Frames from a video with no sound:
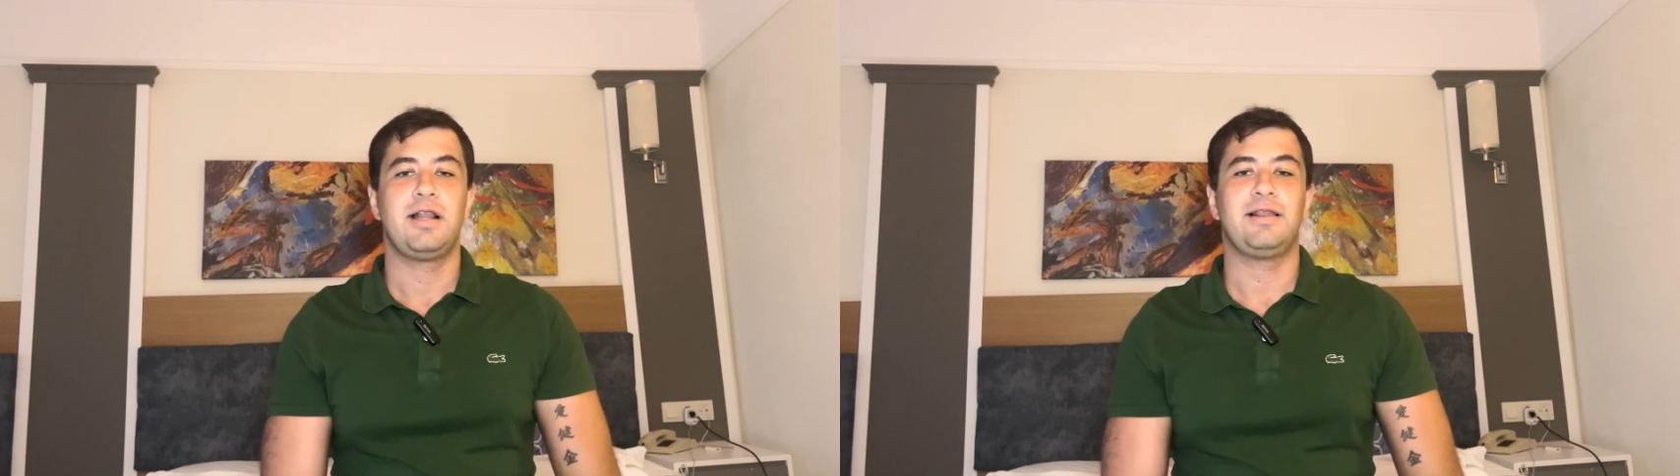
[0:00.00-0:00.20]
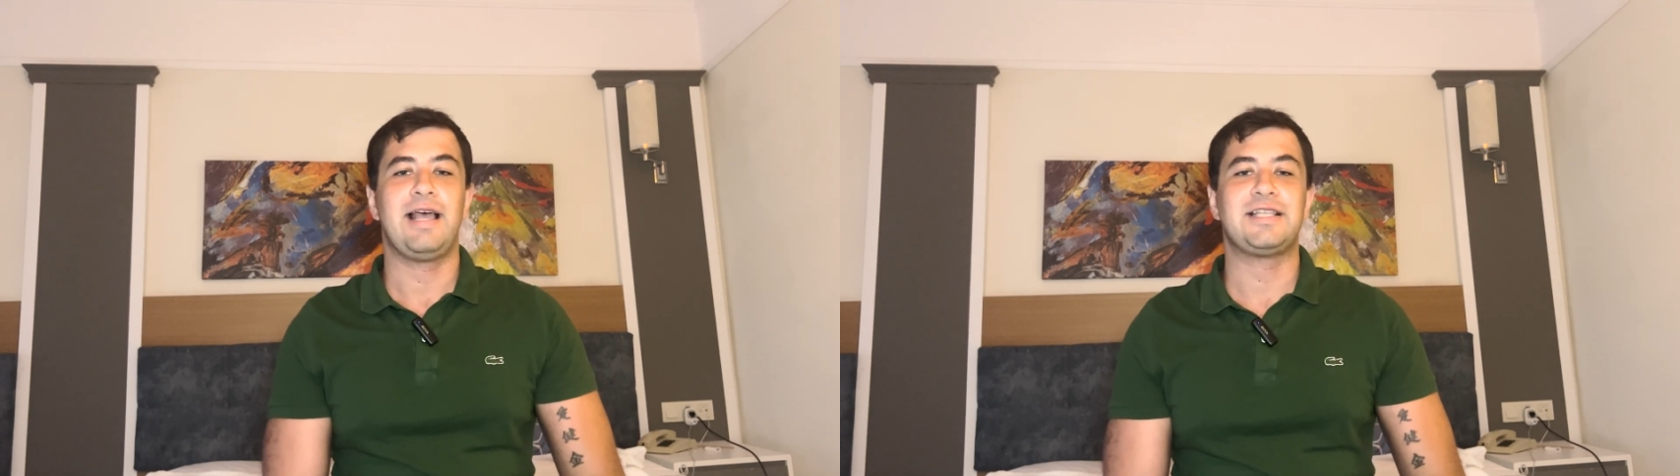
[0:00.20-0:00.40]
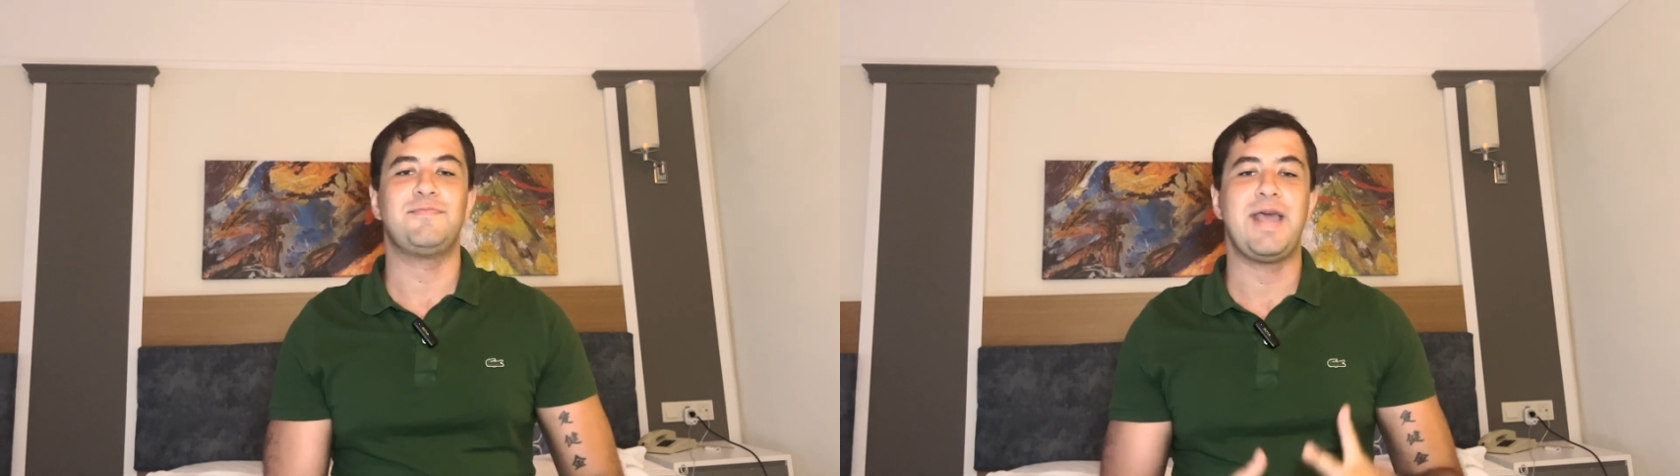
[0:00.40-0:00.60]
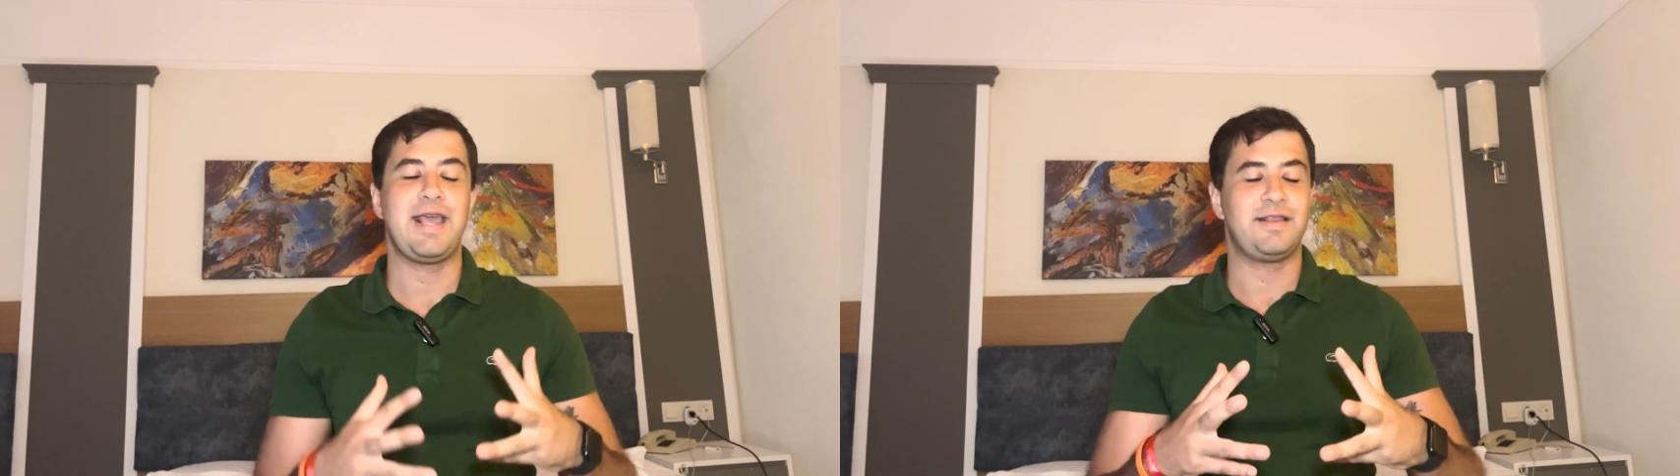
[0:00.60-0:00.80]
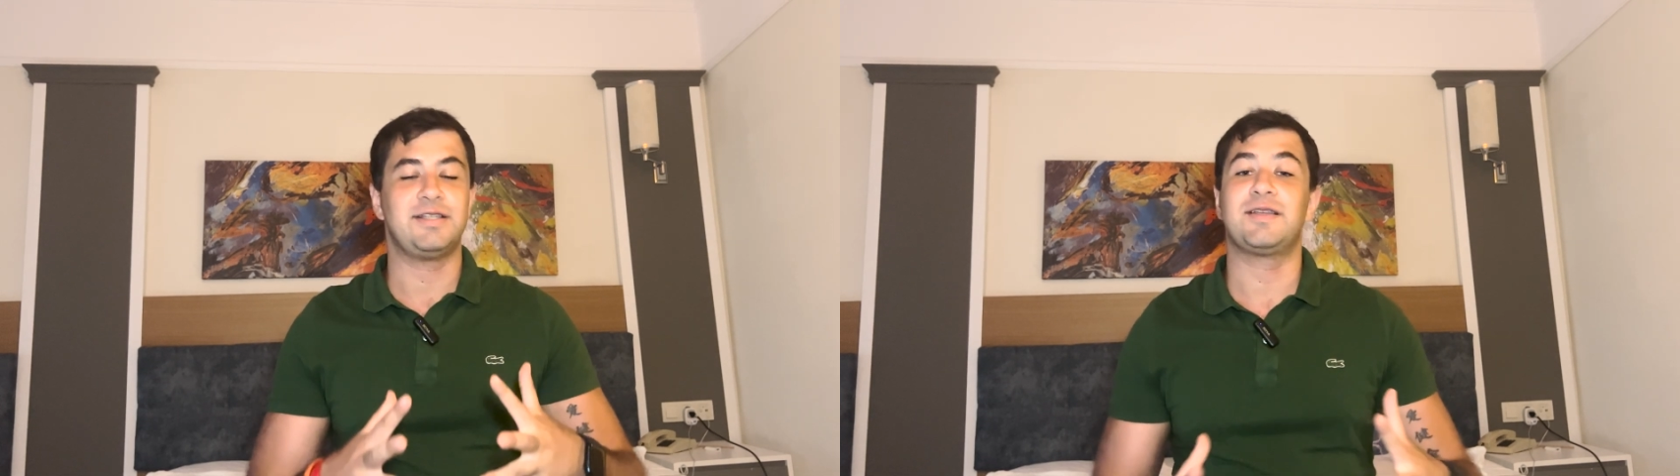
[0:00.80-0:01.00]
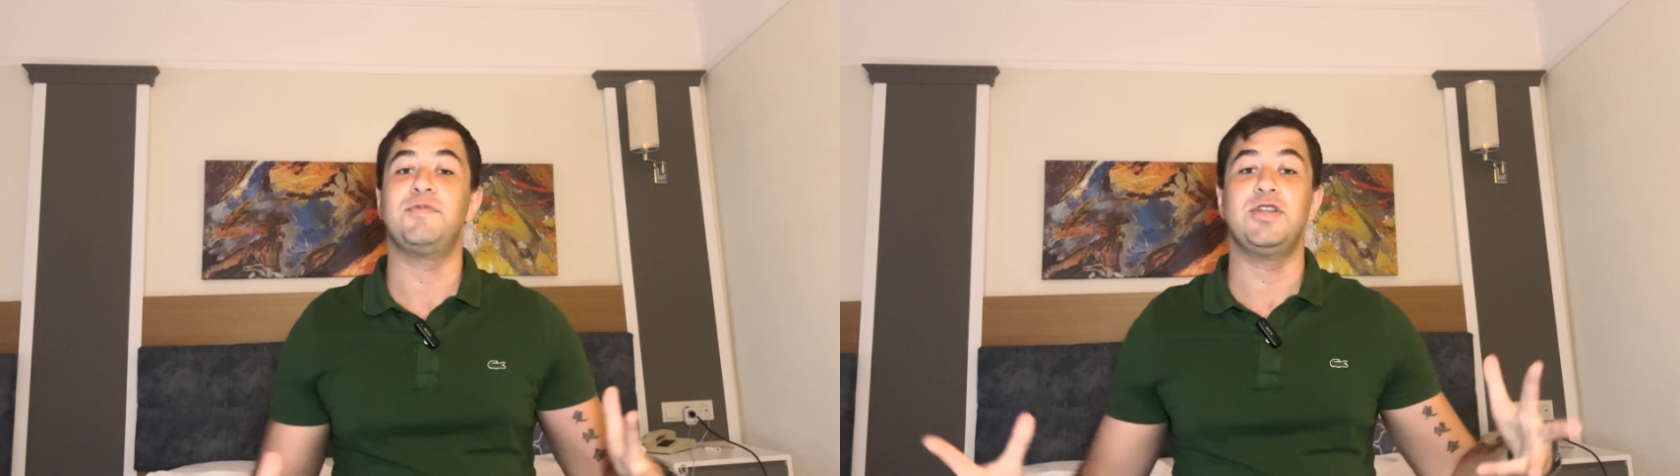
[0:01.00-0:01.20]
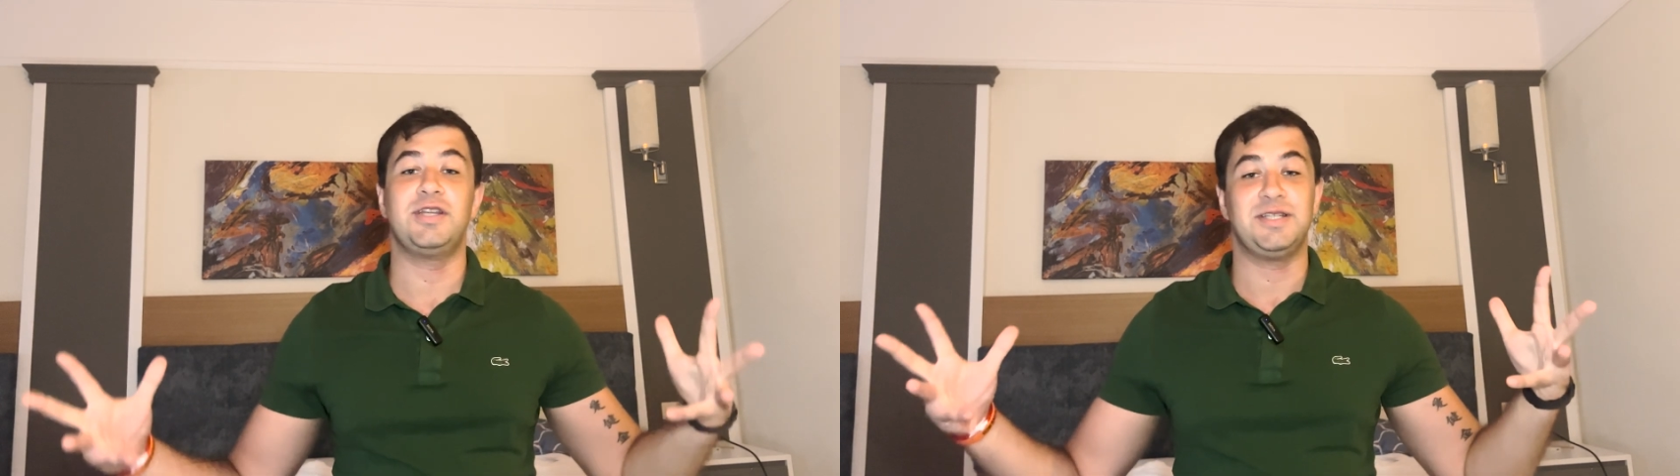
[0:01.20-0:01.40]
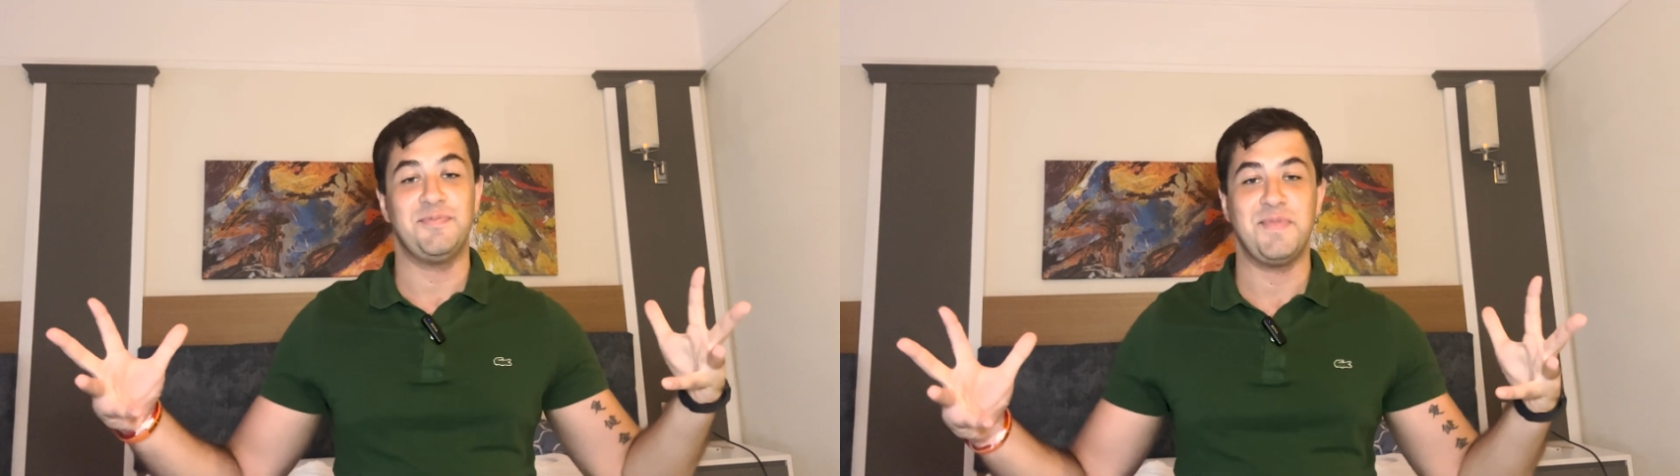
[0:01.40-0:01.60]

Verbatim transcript: Let's make this community